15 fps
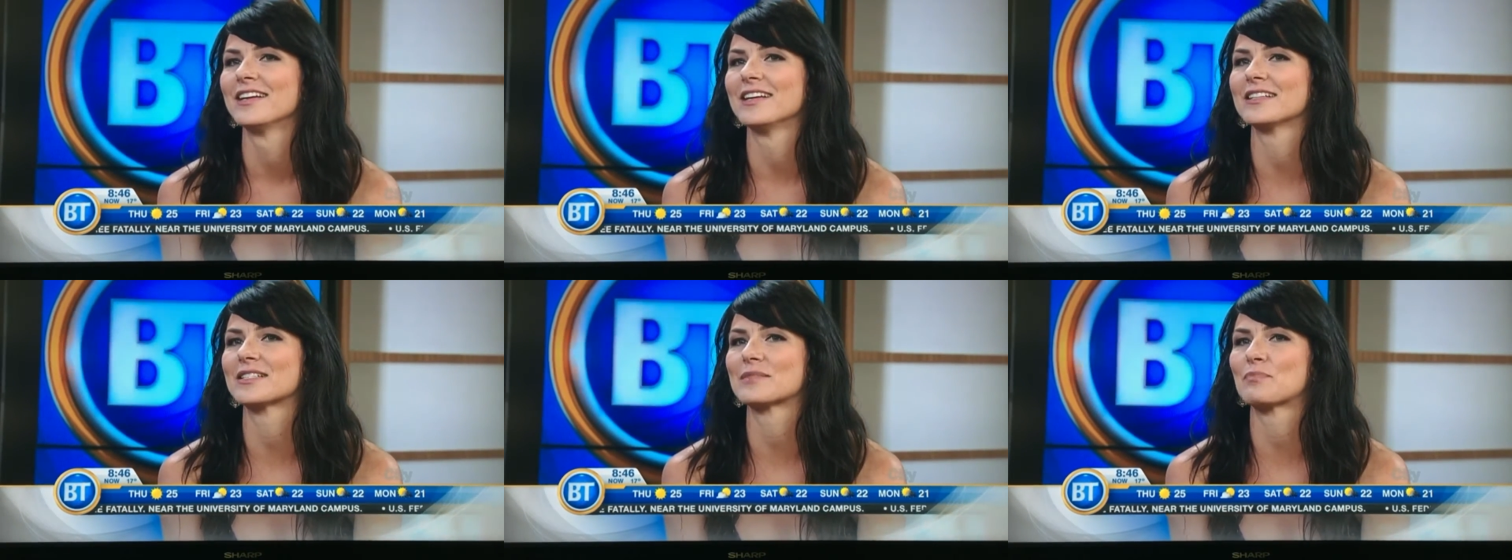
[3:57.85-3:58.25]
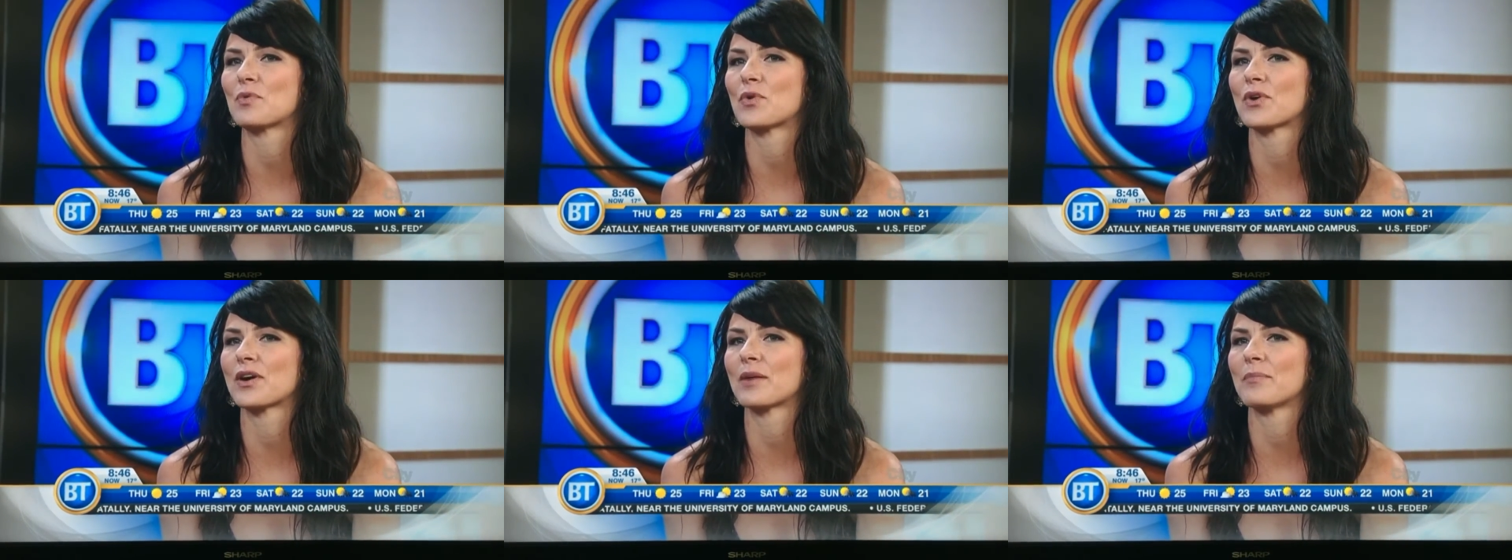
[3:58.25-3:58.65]
It's
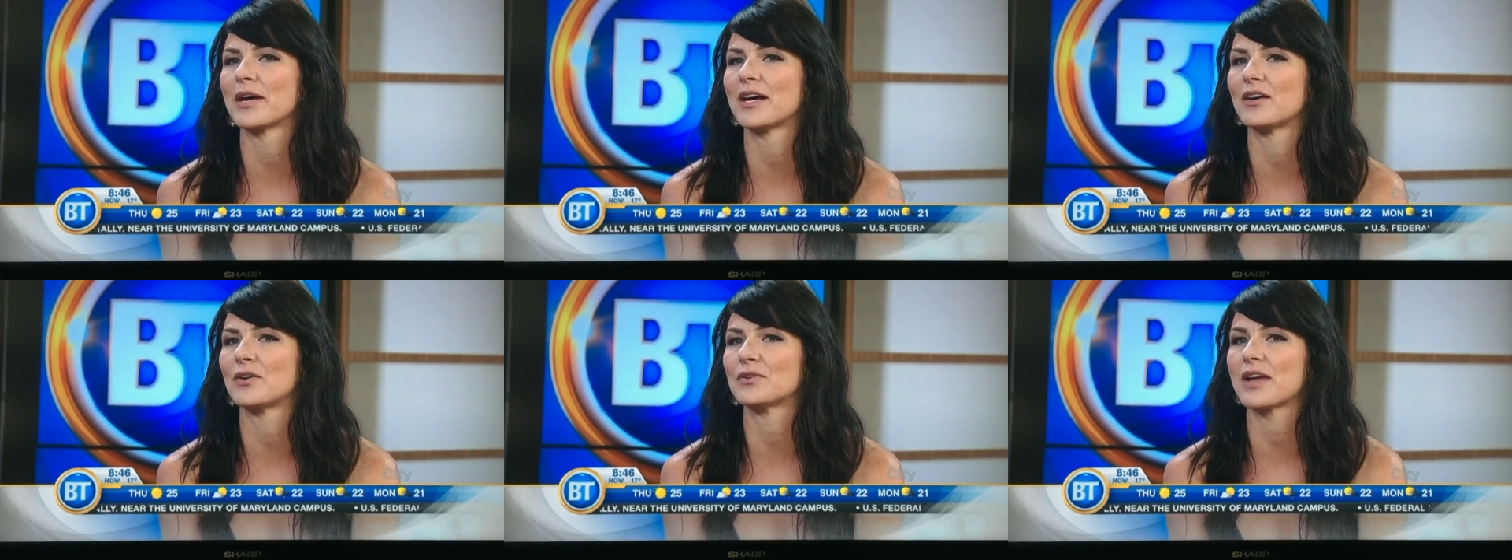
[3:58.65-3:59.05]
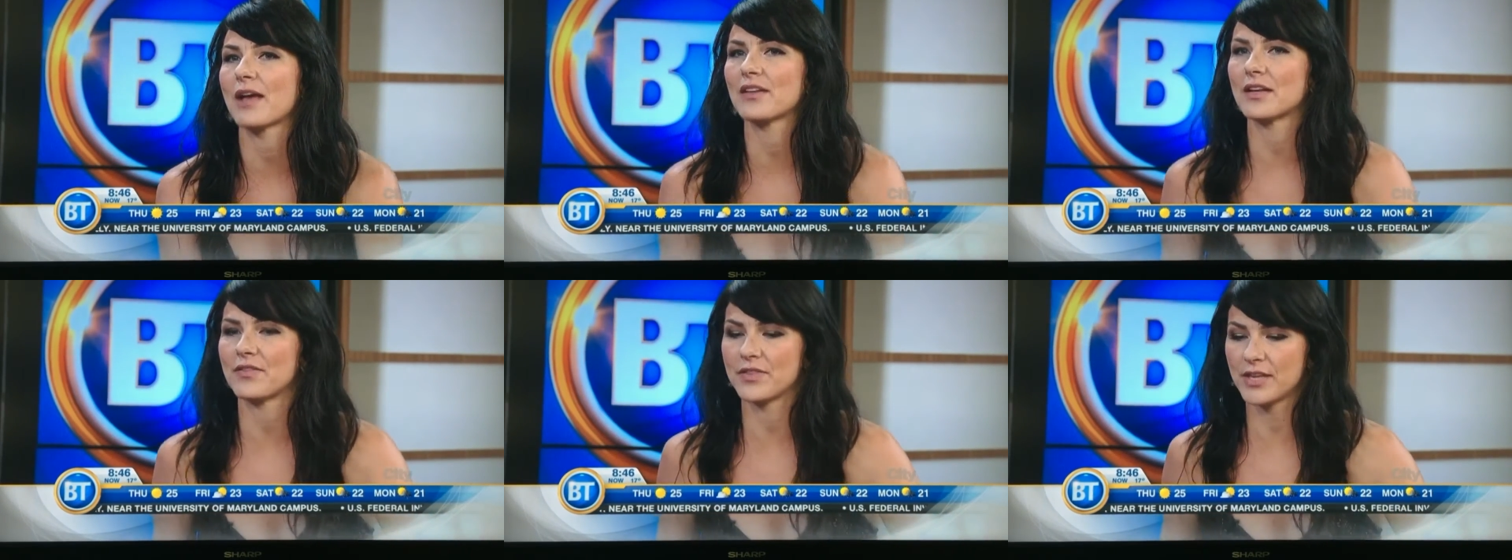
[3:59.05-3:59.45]
more about
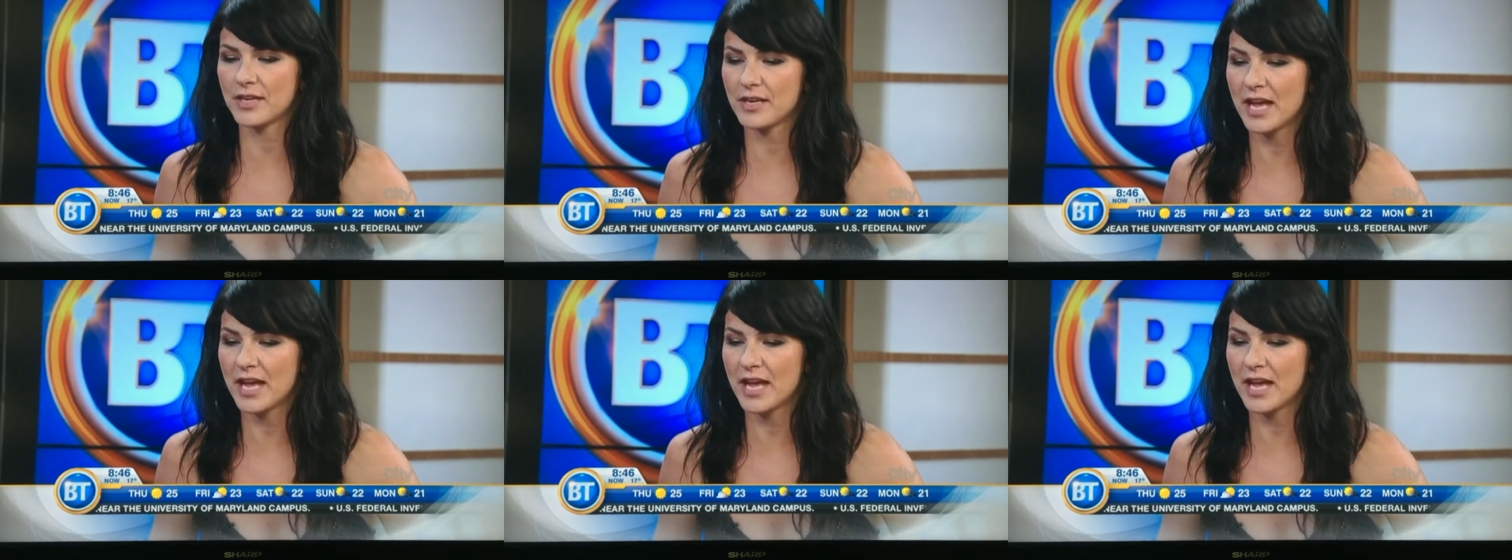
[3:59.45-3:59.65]
the